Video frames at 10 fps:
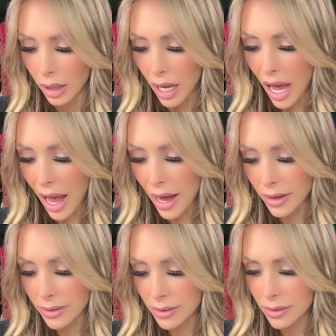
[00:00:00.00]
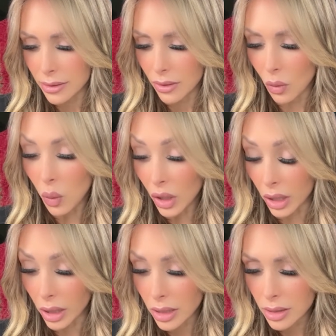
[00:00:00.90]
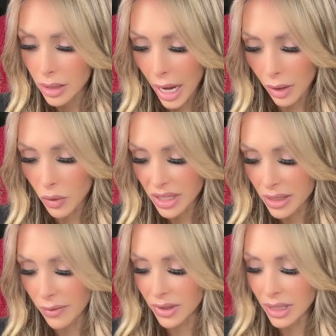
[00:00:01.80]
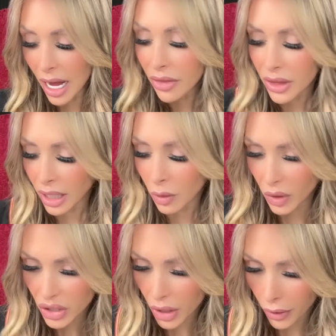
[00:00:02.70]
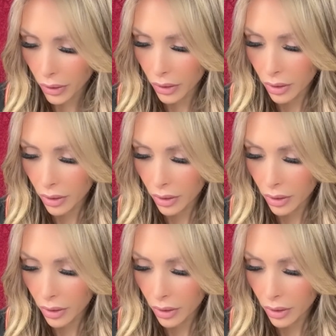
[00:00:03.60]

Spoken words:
has worked and received nothing in return.